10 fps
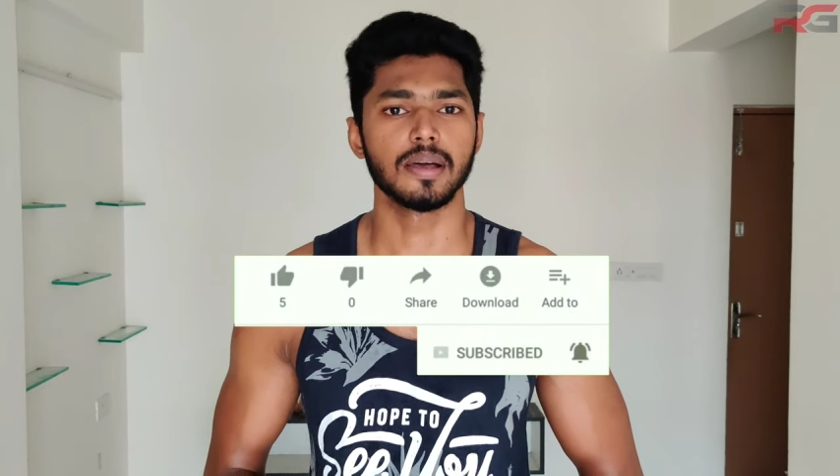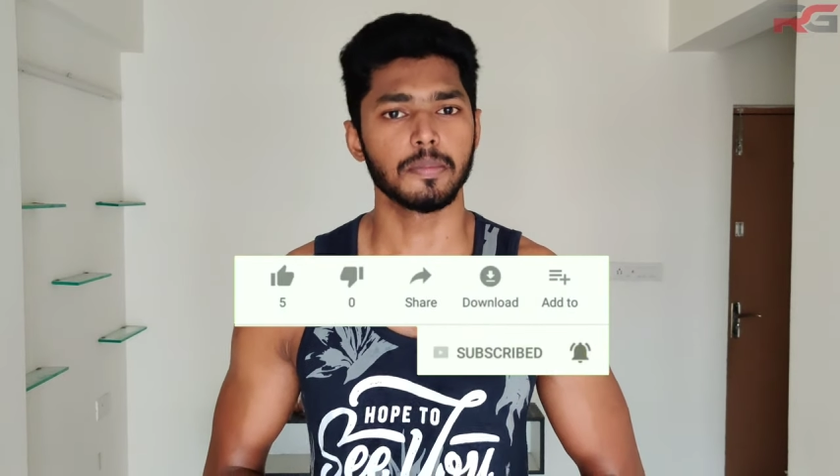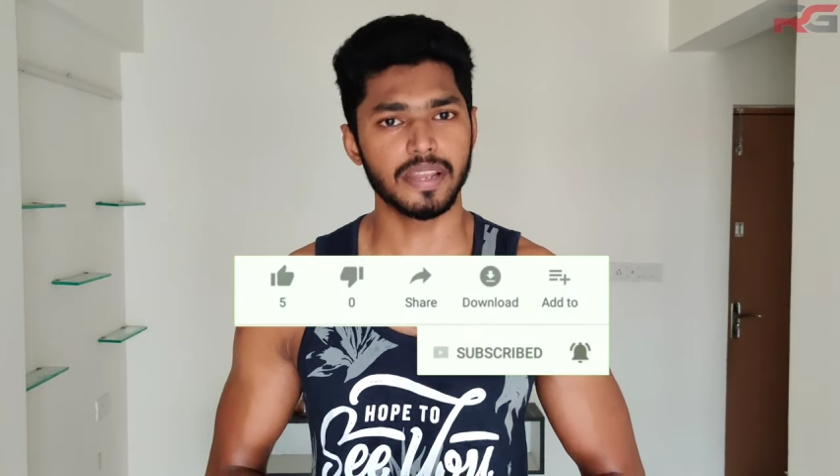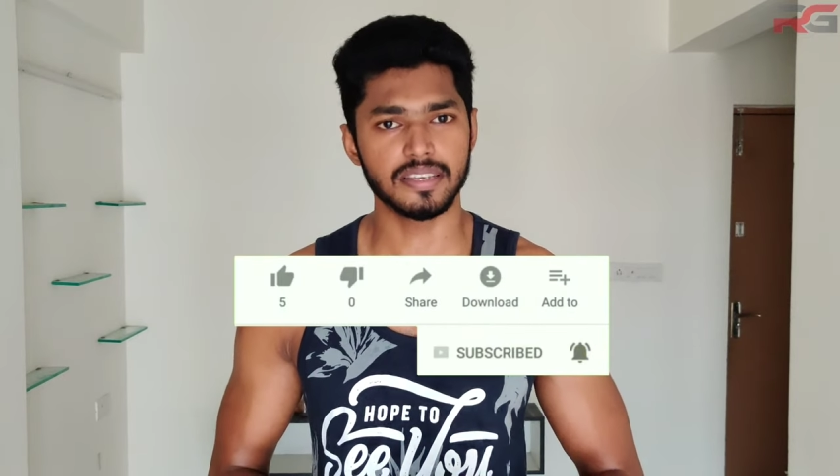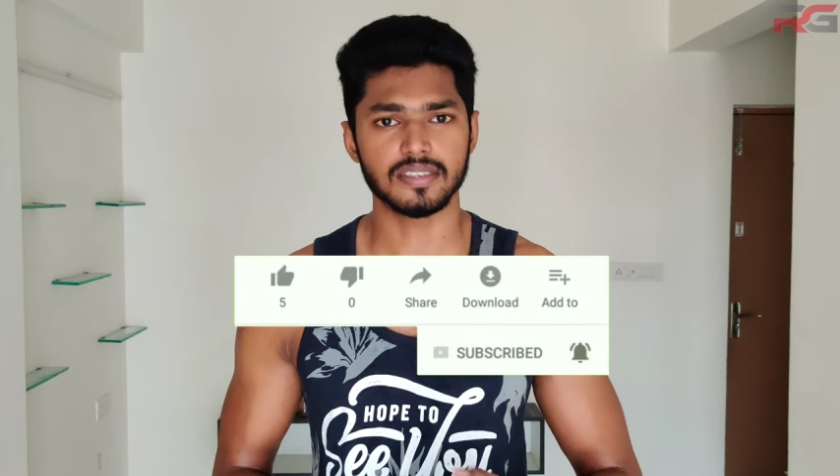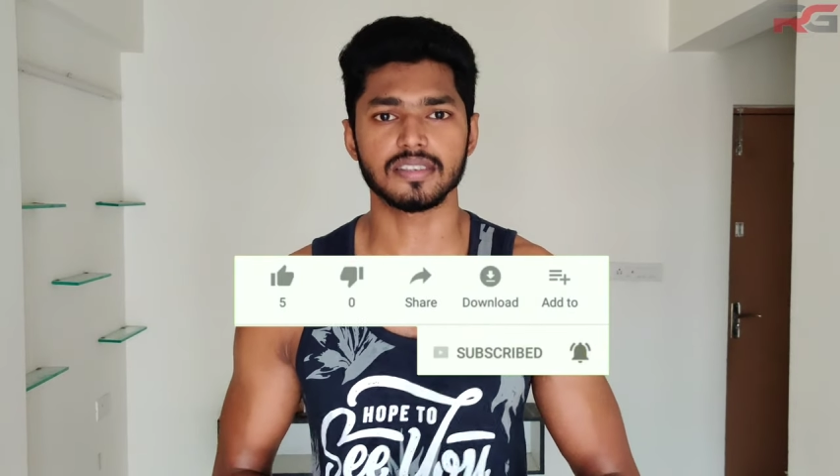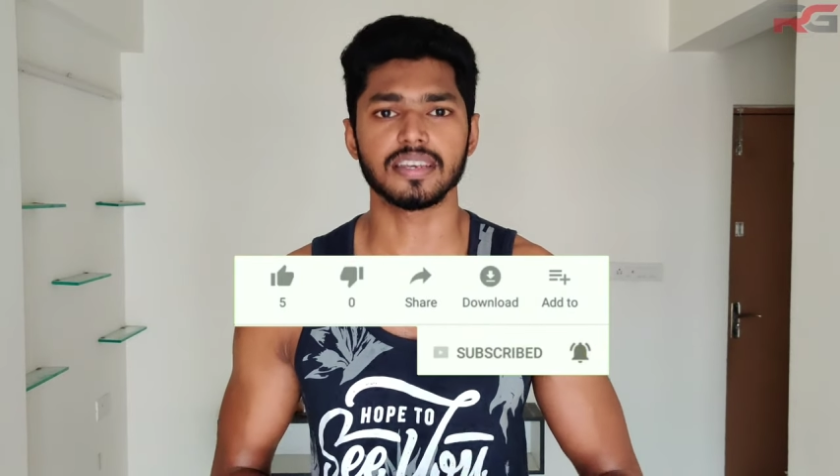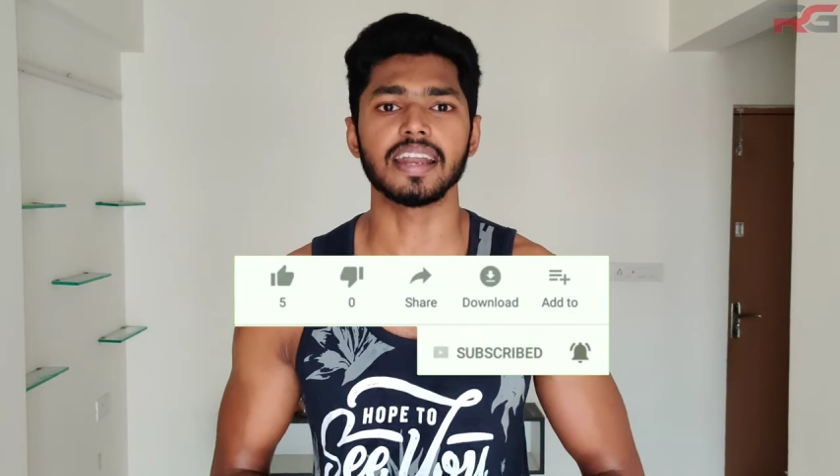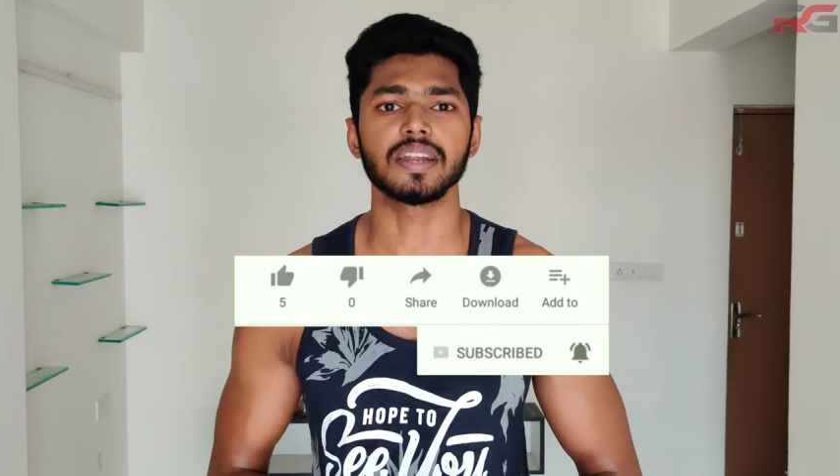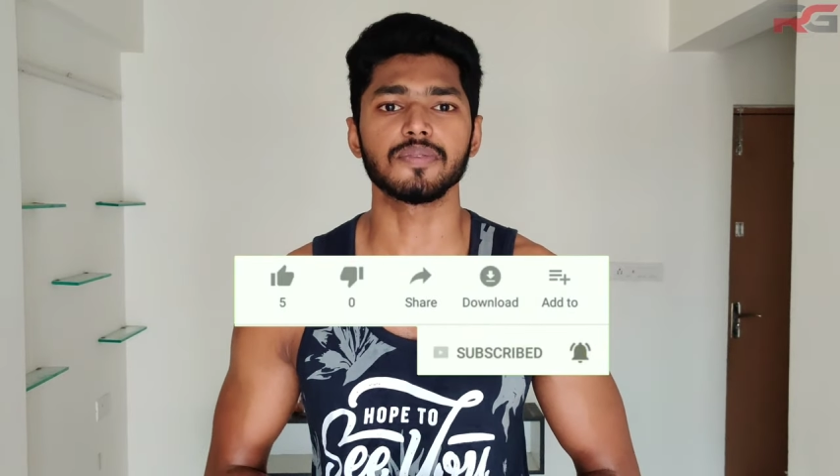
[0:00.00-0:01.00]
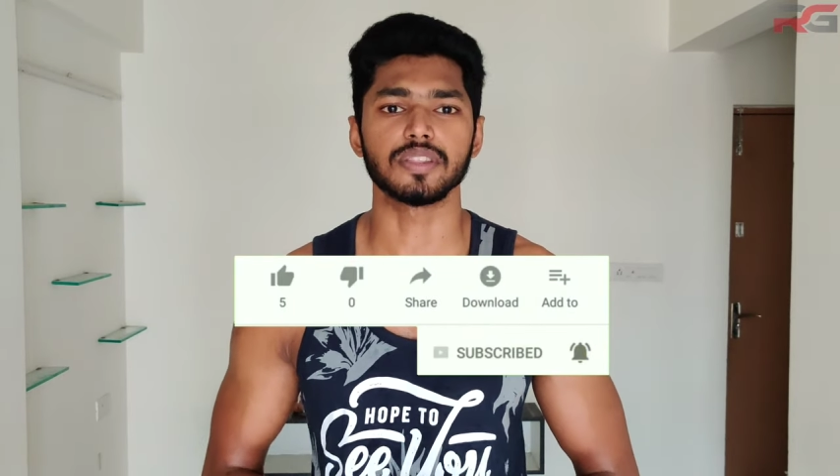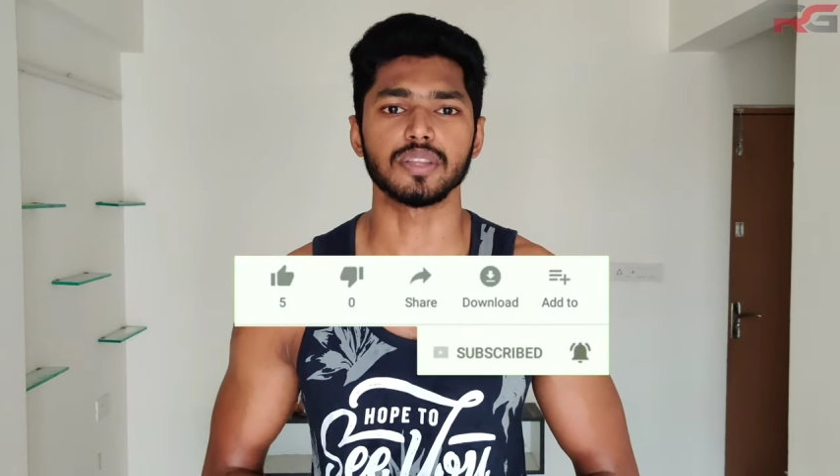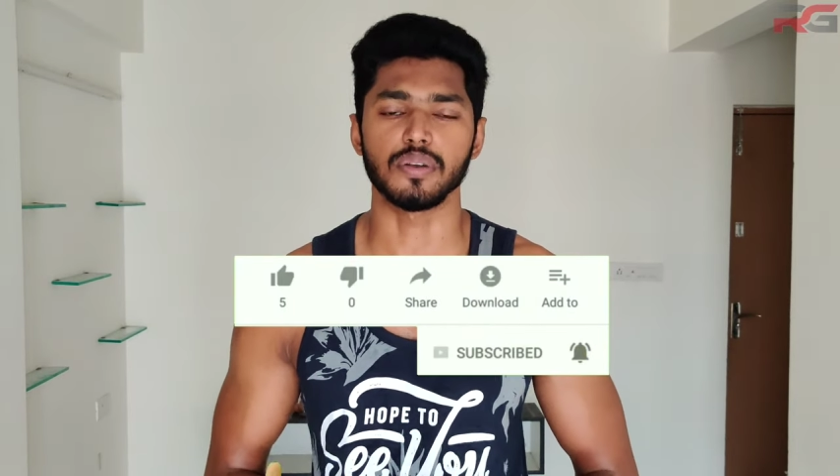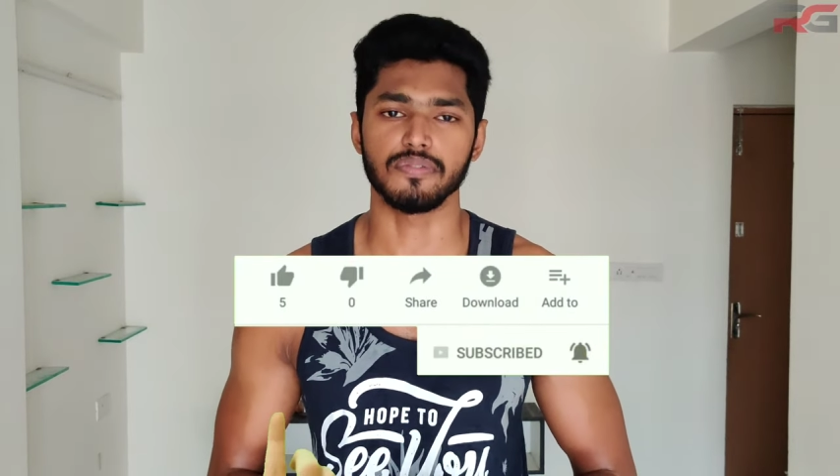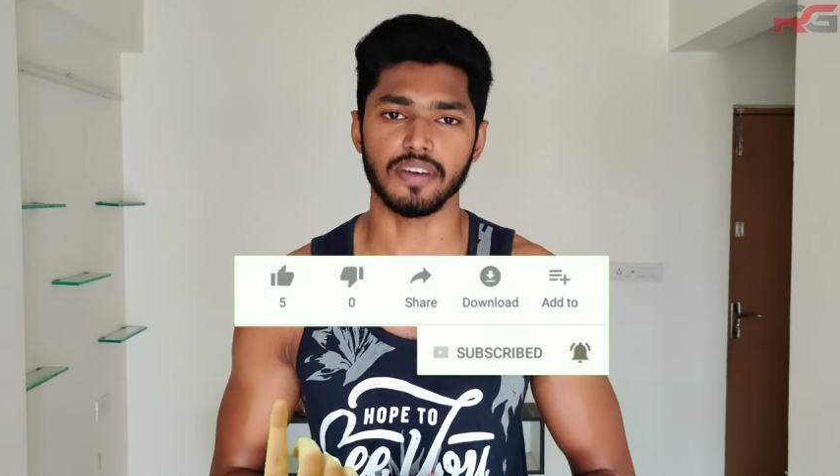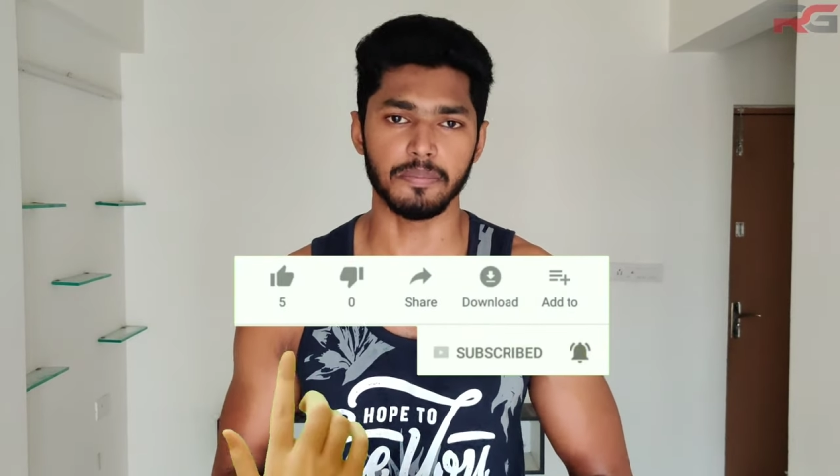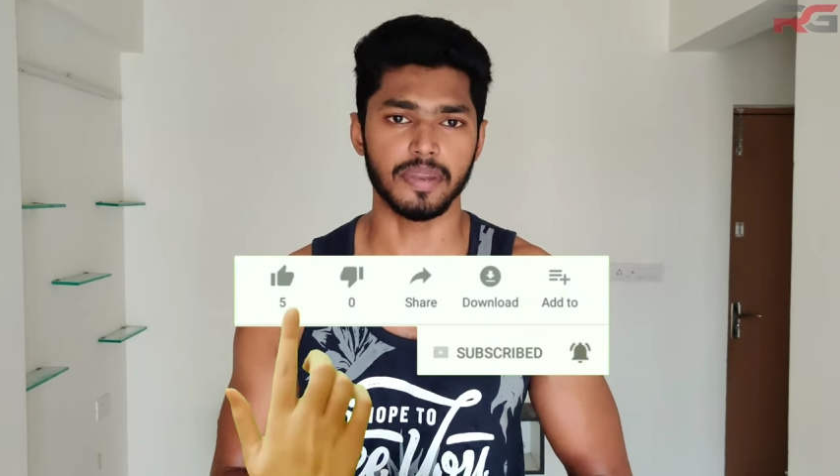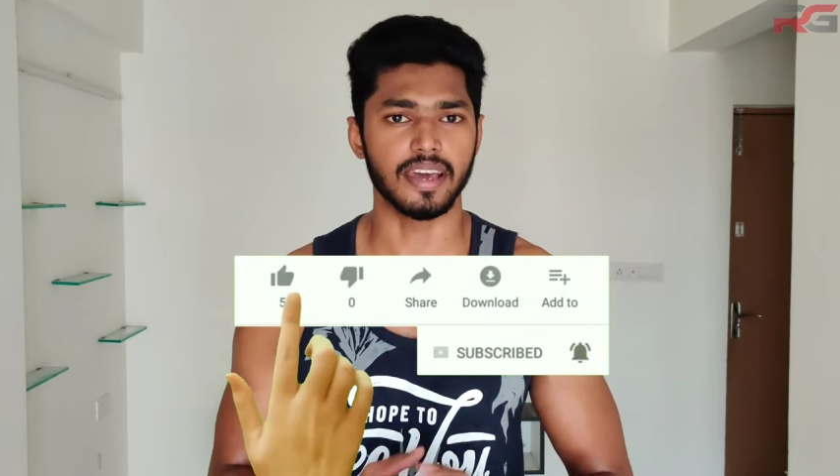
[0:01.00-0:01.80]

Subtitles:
Please share it with your family